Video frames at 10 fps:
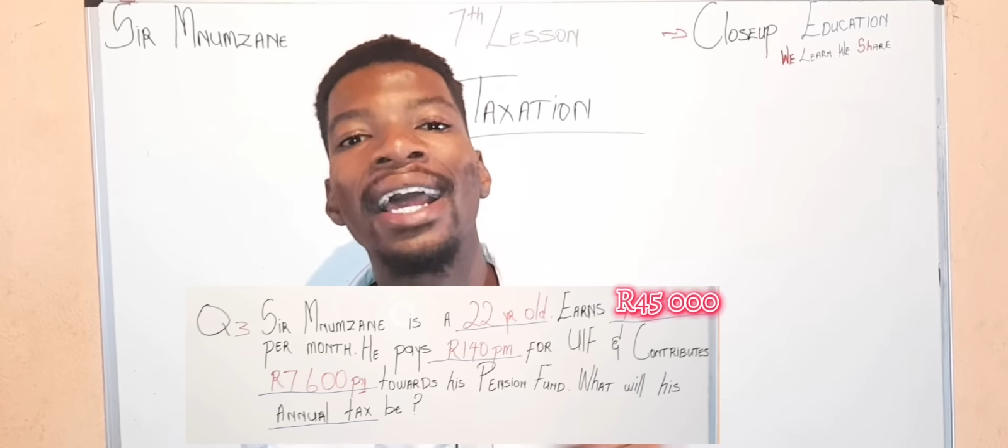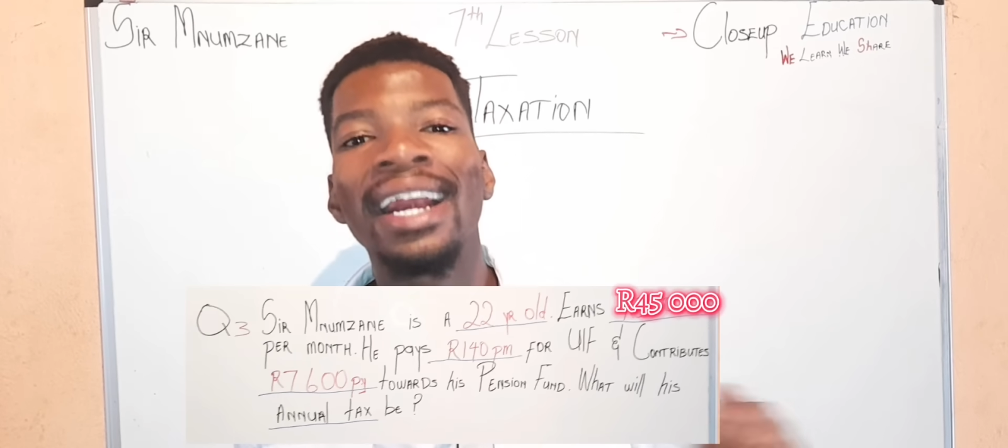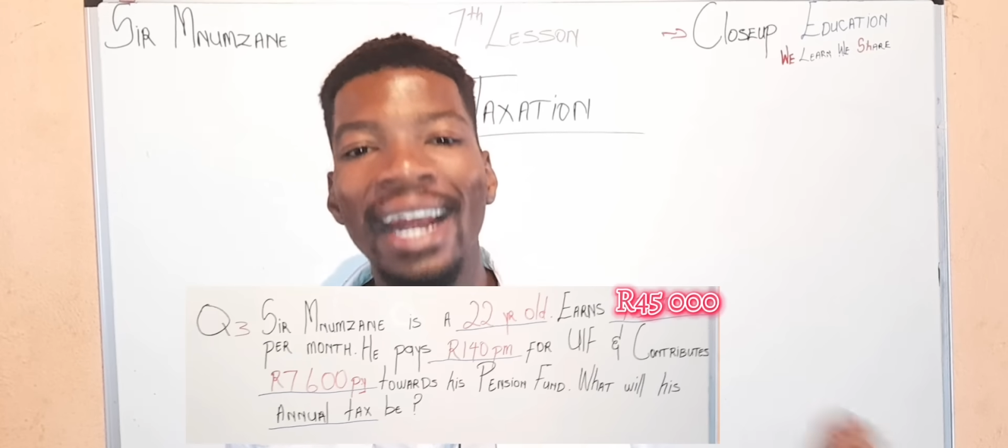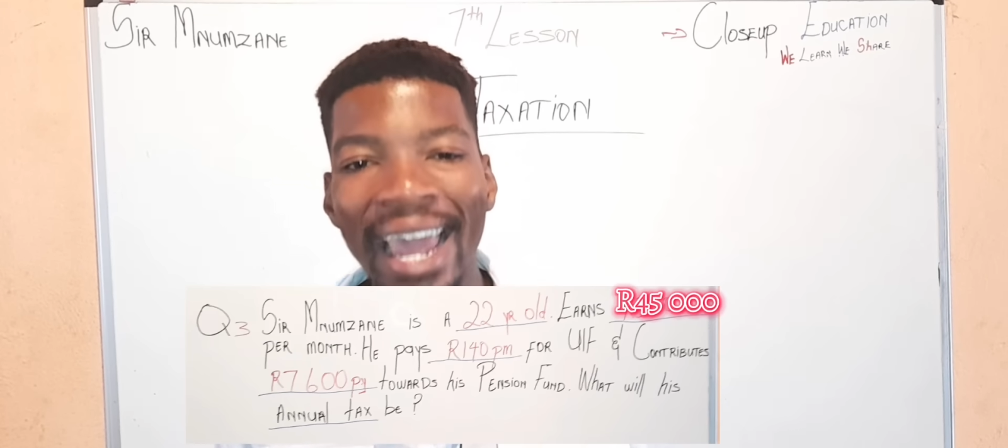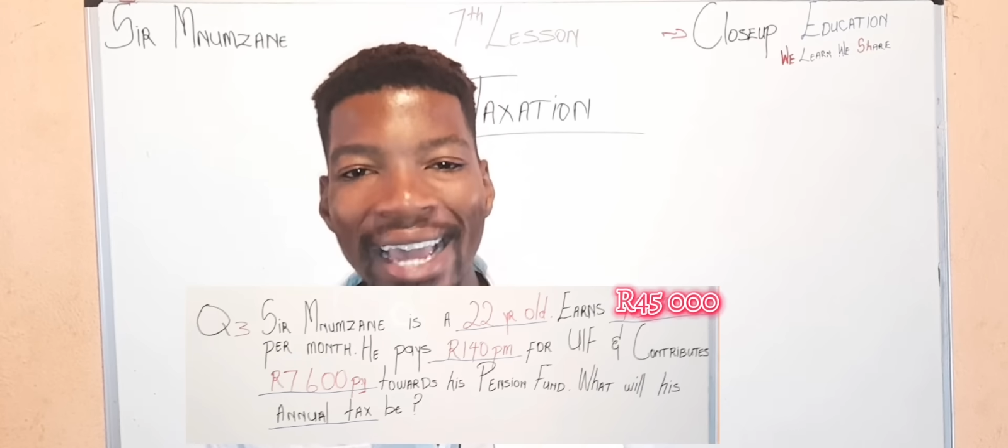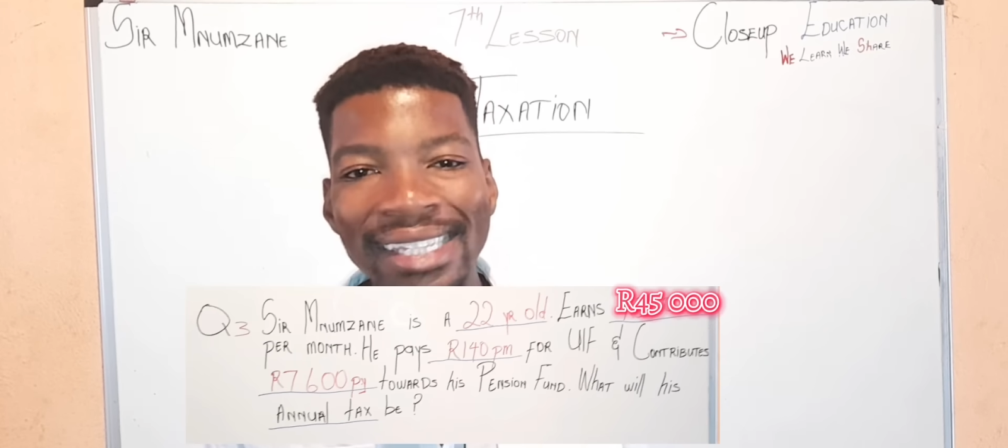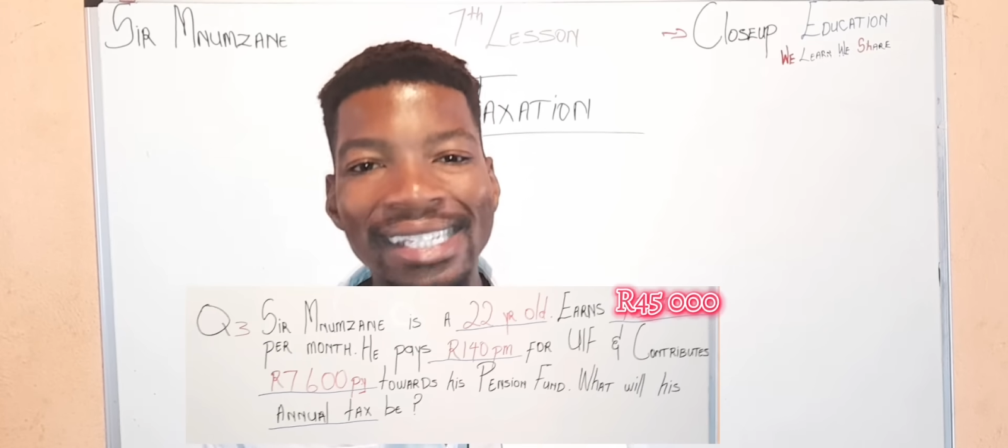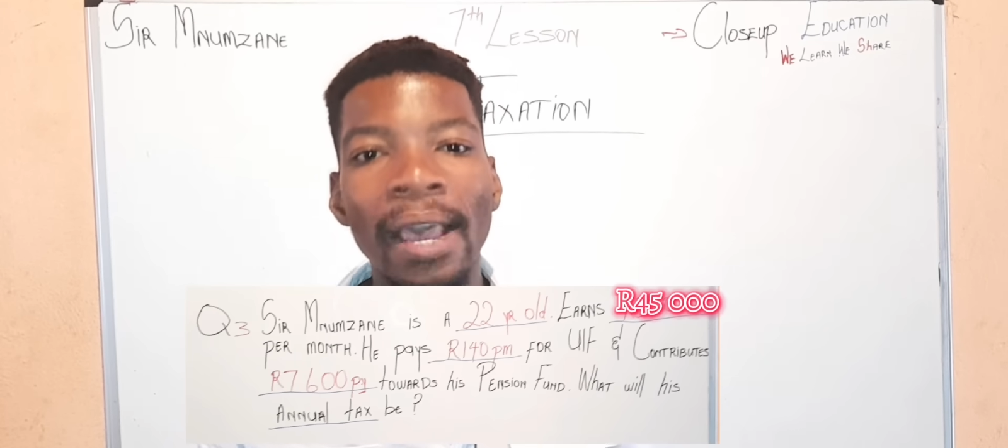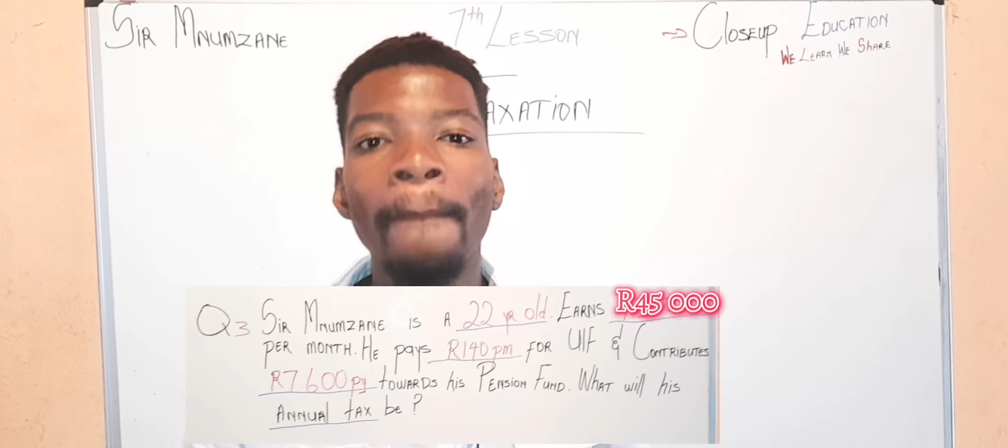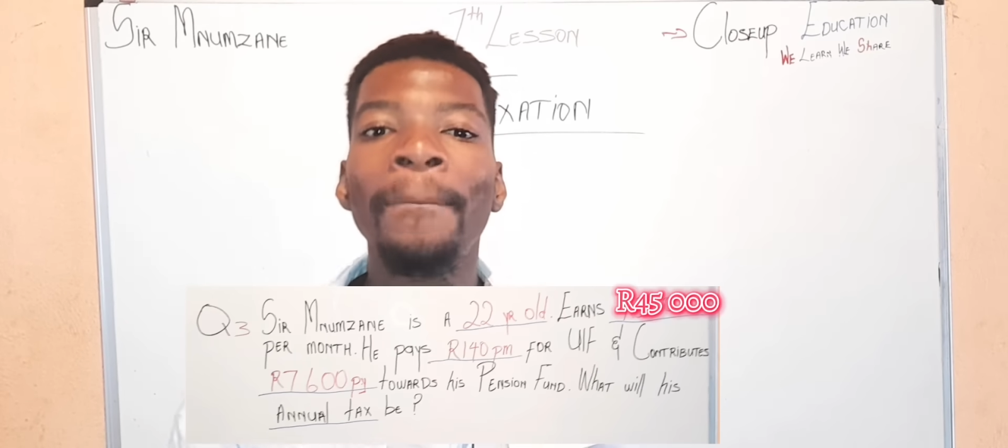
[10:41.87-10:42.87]

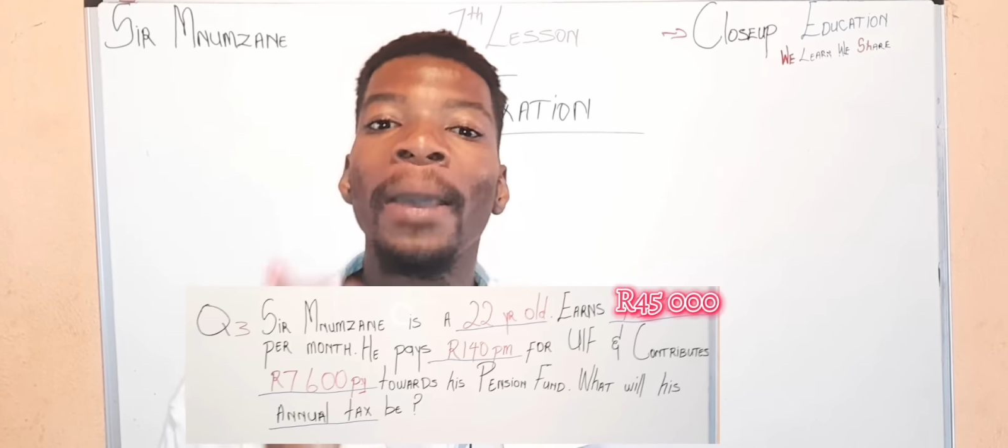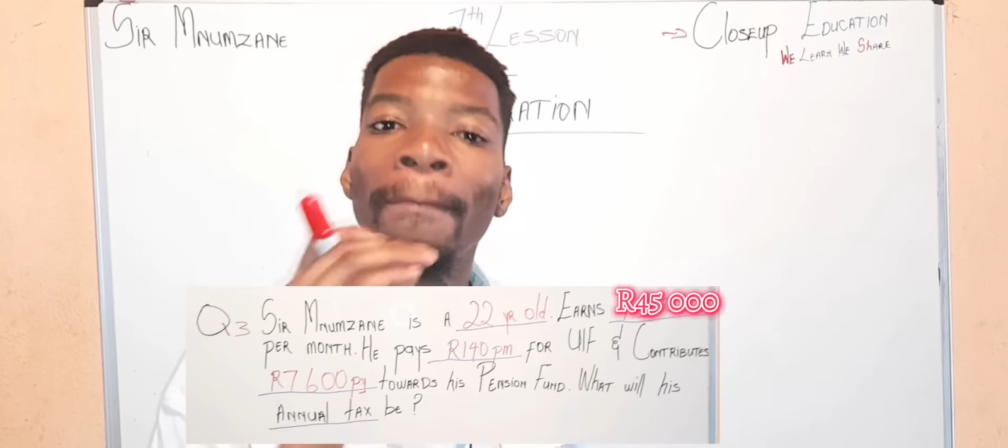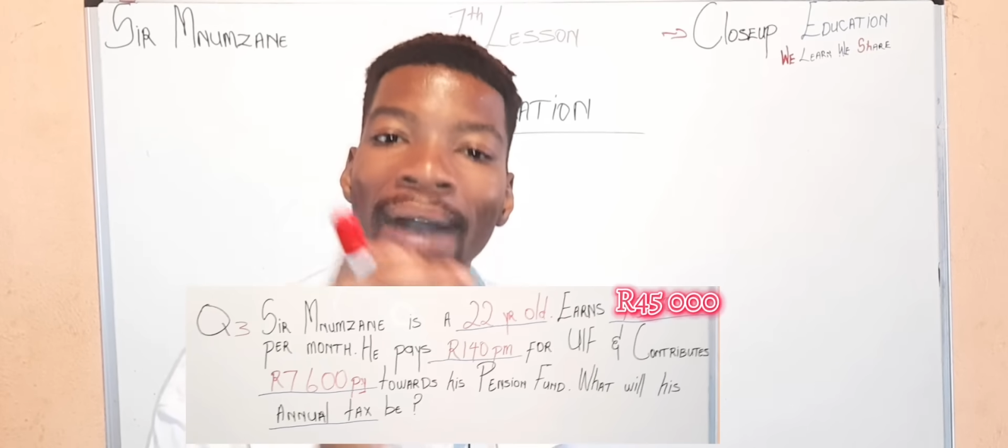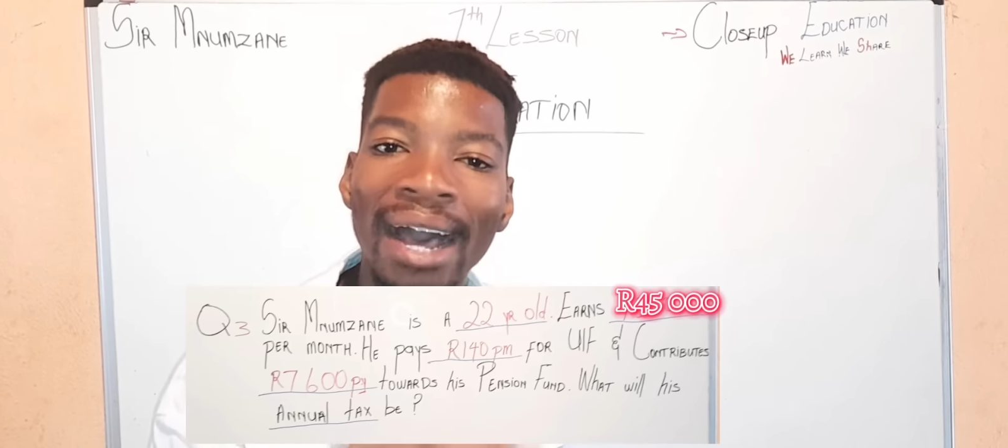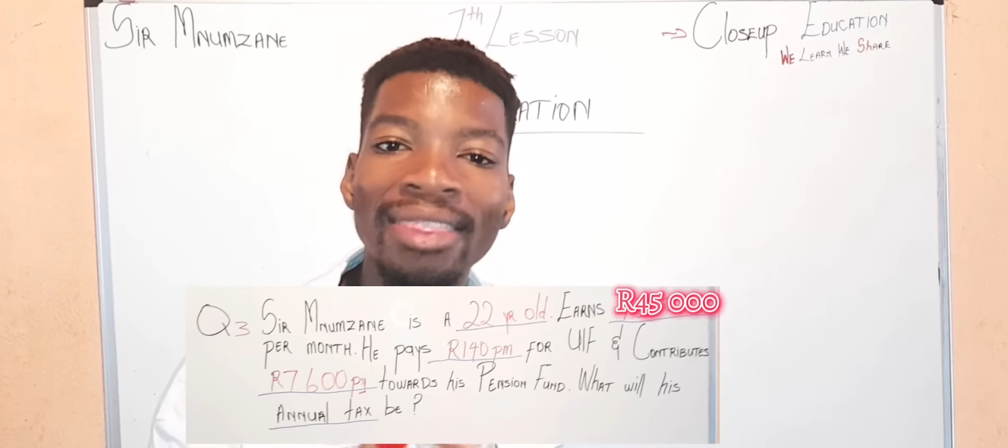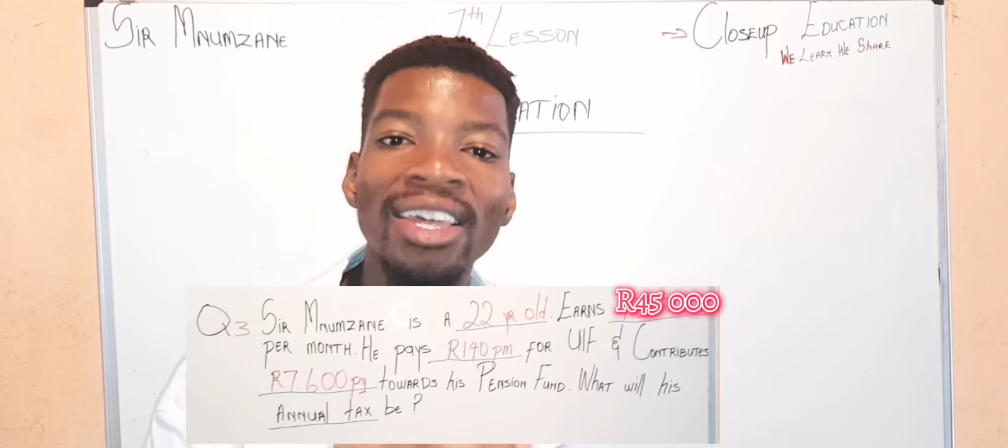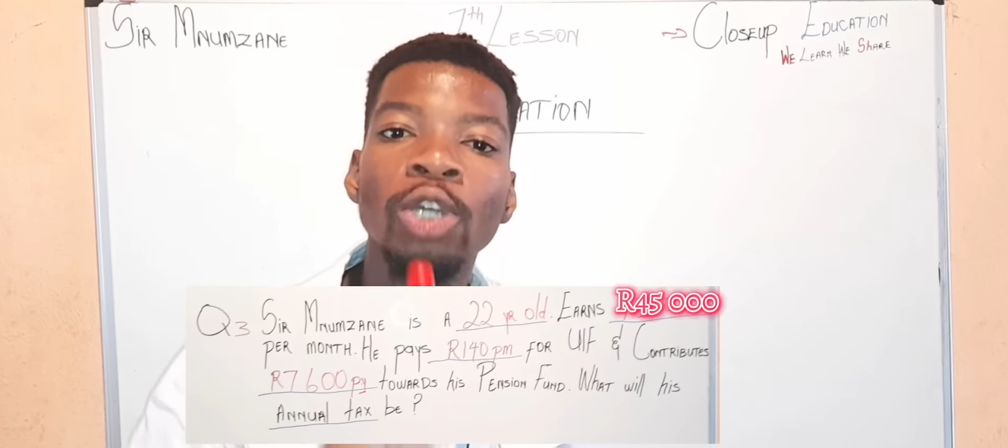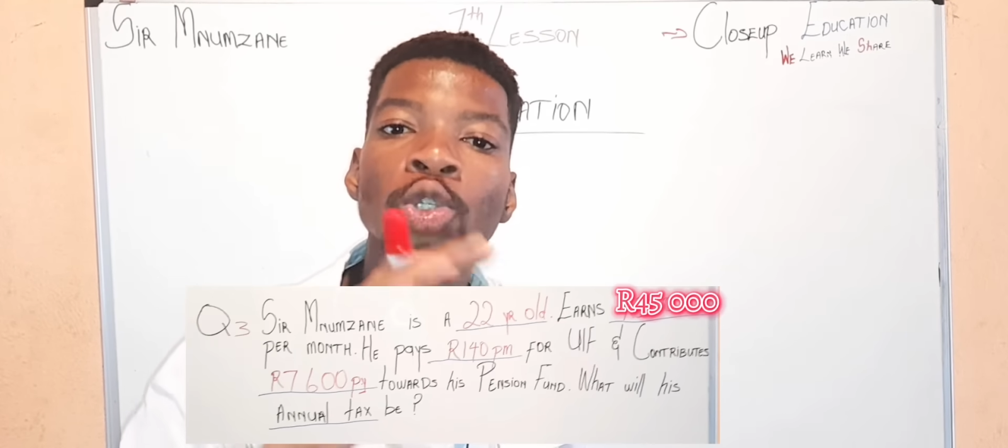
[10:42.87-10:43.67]
rands per month